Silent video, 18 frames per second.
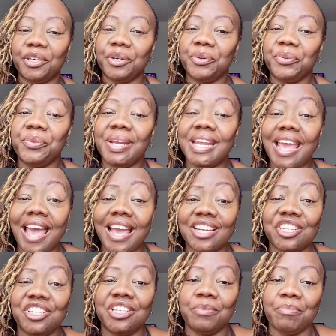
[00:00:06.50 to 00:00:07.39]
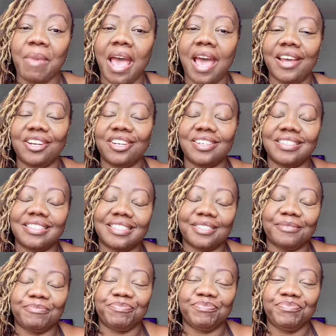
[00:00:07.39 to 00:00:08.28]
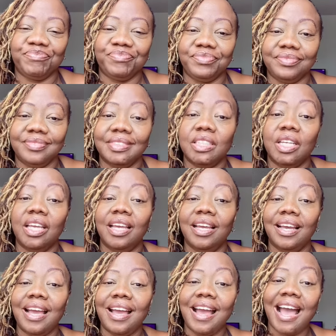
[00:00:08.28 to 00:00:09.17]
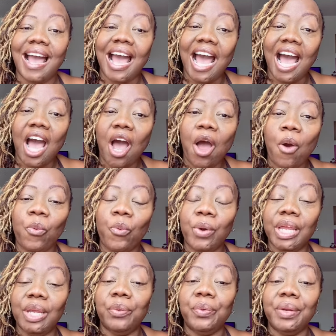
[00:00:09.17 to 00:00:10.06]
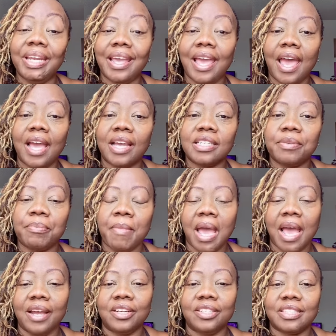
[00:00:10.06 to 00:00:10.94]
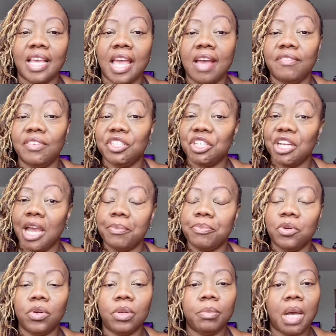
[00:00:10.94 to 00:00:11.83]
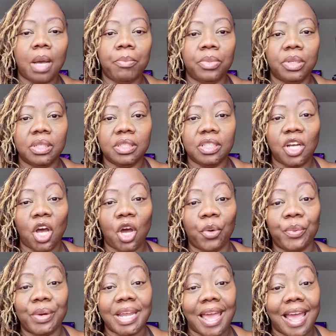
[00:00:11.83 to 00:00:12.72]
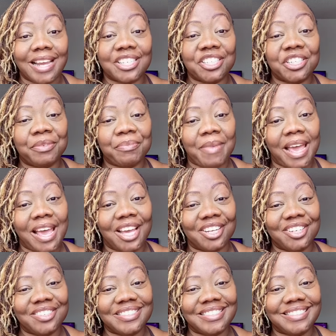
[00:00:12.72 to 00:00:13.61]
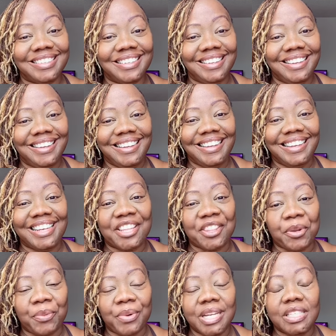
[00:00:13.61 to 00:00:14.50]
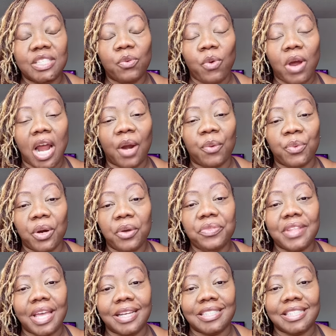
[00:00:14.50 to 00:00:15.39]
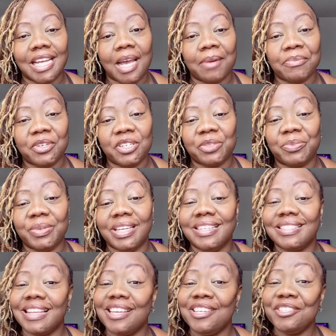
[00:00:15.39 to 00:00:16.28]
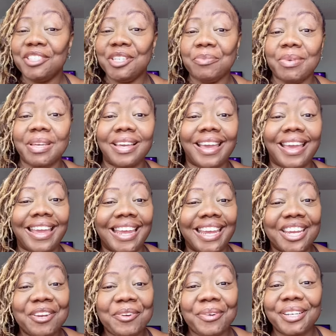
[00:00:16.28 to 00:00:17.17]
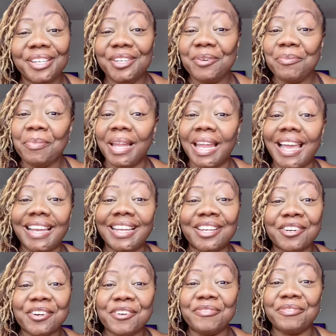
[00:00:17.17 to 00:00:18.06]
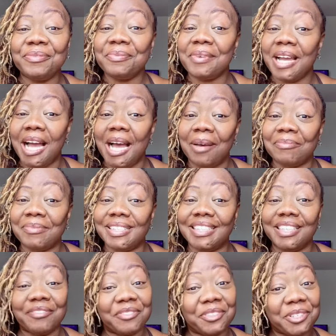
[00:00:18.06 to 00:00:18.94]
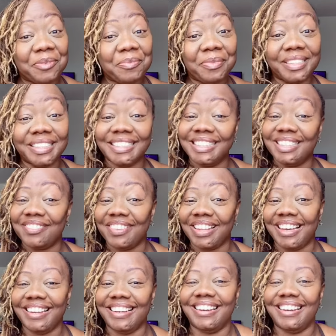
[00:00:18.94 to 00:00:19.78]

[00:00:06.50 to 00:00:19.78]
Reaction matters. How we react matters. I have a chapter in my book called Reaction Matters. And the reason why I wrote that chapter is because I used to be an angry little black girl from Compton, if you can believe that.